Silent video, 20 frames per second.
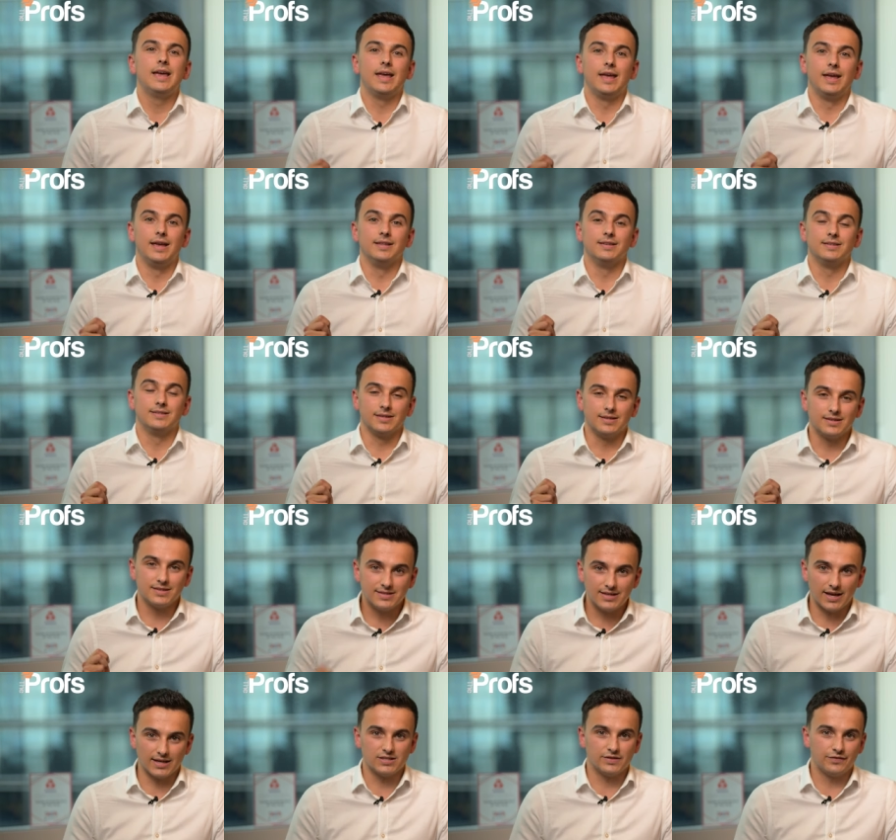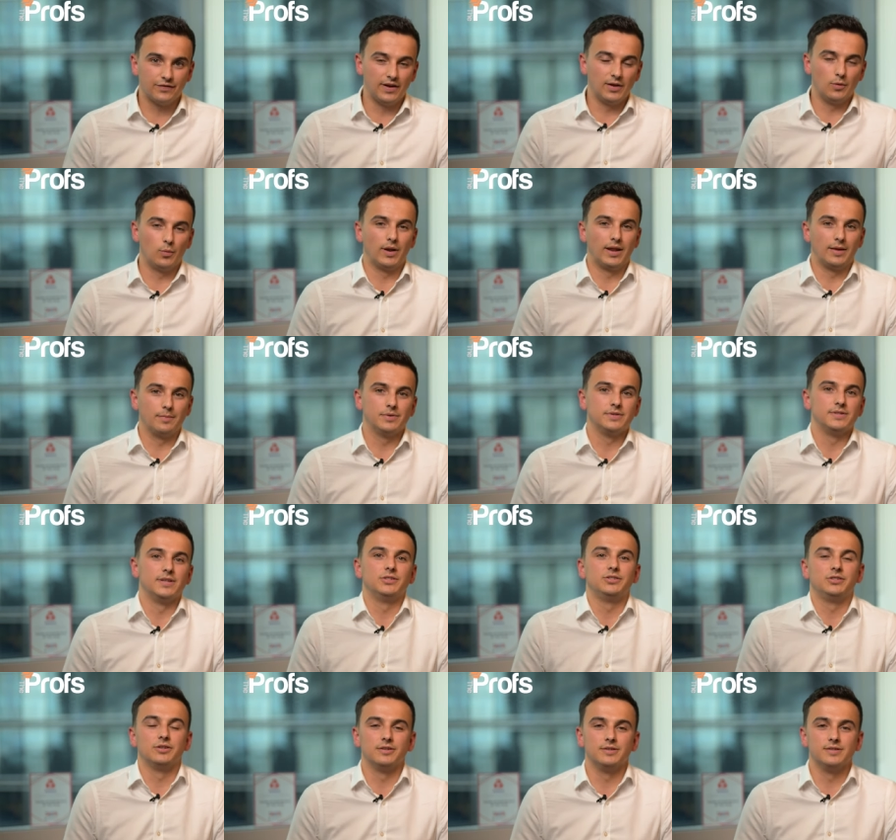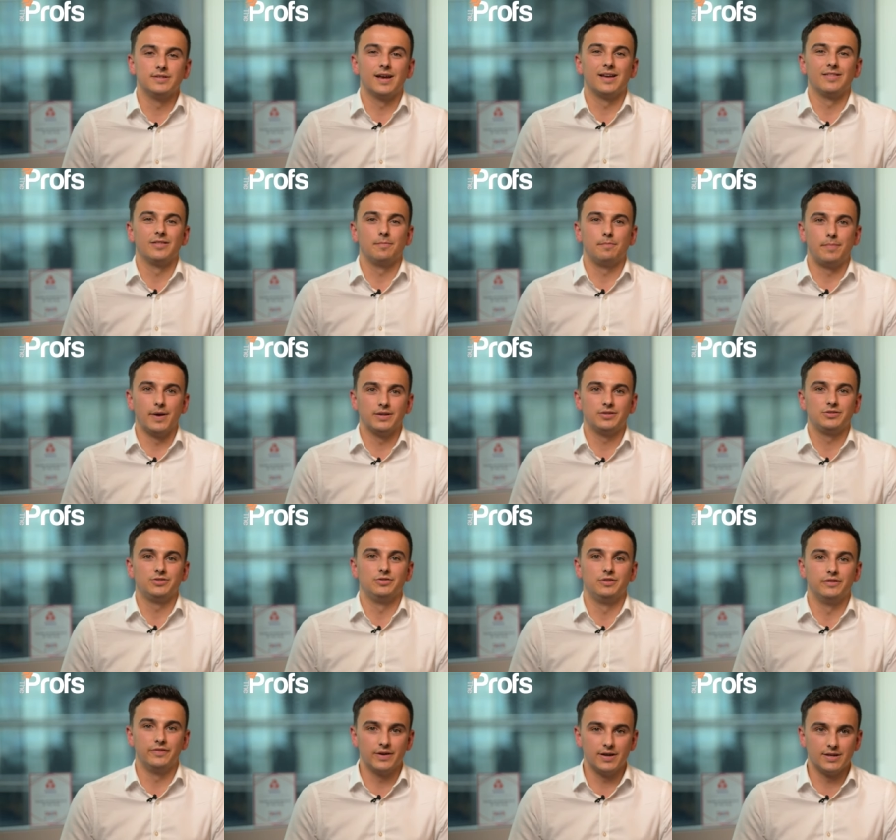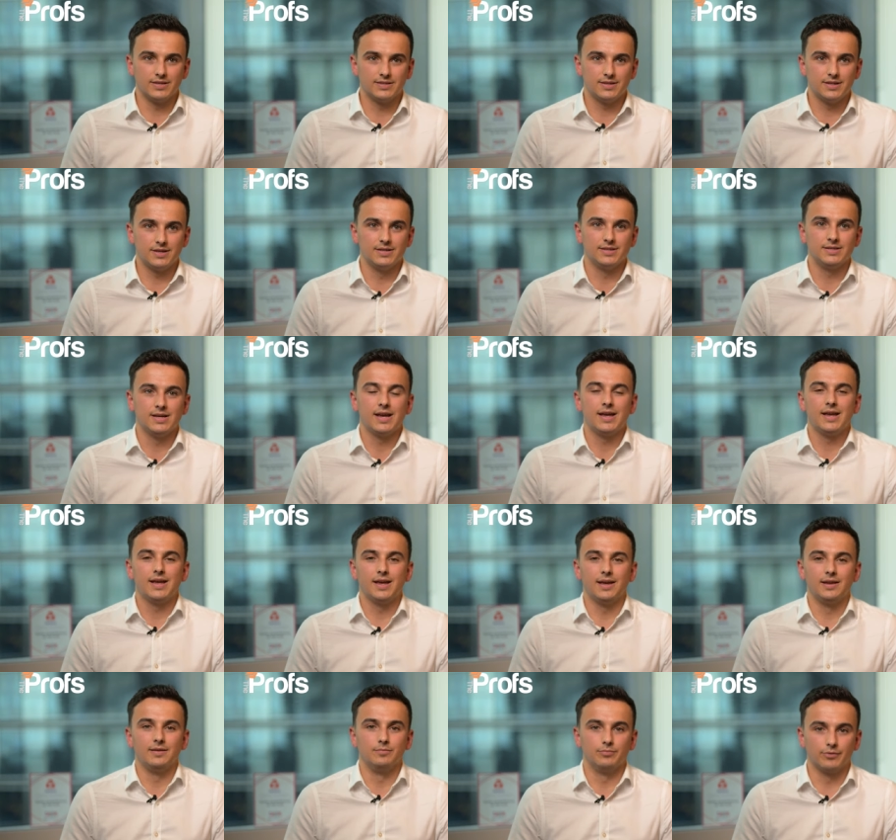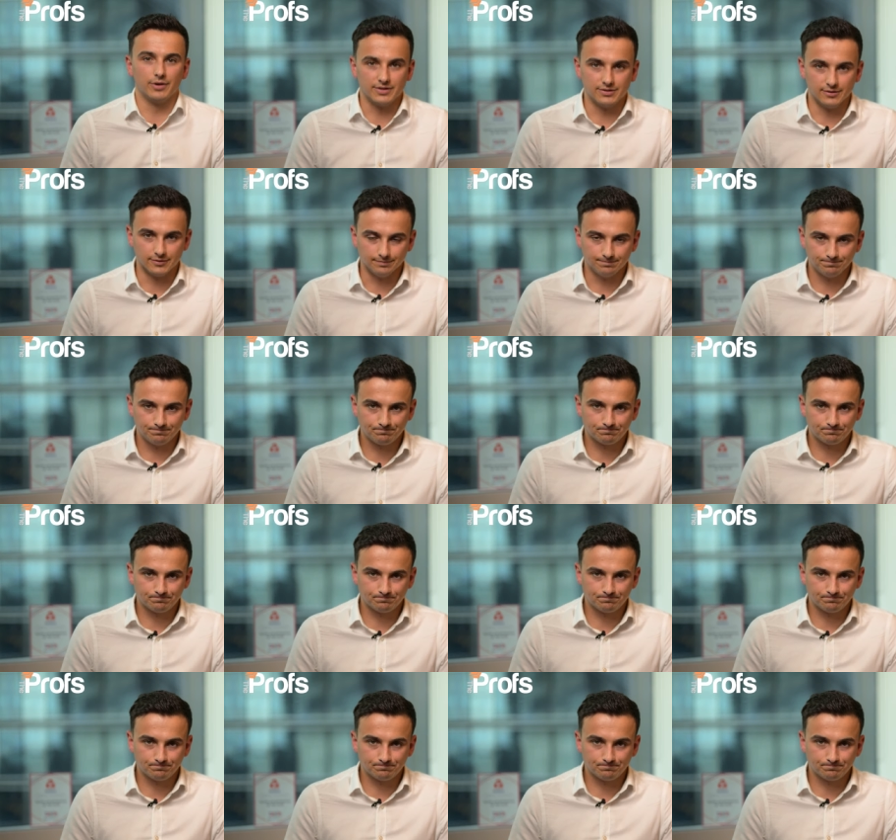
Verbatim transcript: in successfully winning positions at the best universities in Britain.